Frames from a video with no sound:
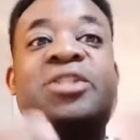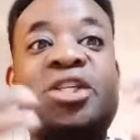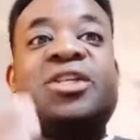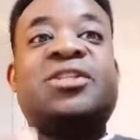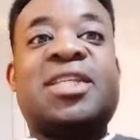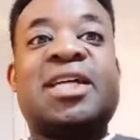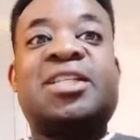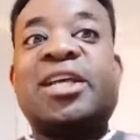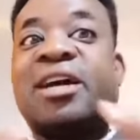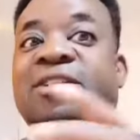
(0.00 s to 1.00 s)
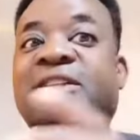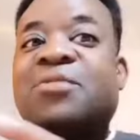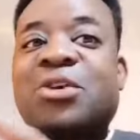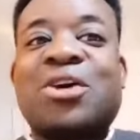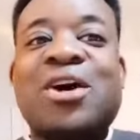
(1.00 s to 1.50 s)
Jesus actually asked
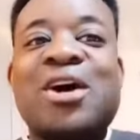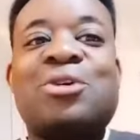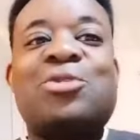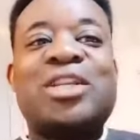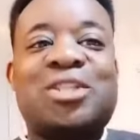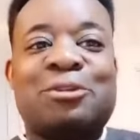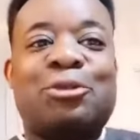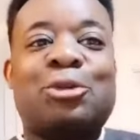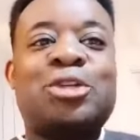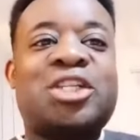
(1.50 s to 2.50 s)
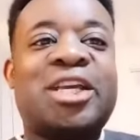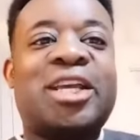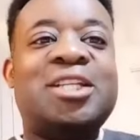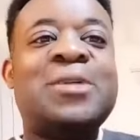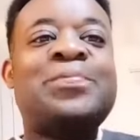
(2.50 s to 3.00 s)
them a question for
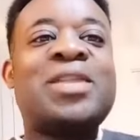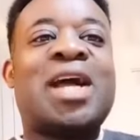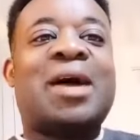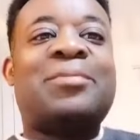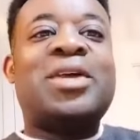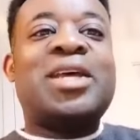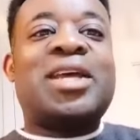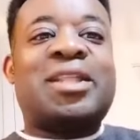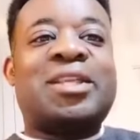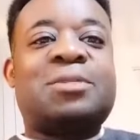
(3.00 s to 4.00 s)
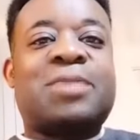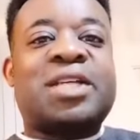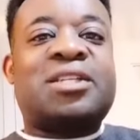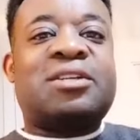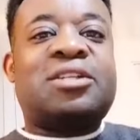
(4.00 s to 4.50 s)
change. In this
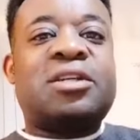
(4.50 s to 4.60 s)
passage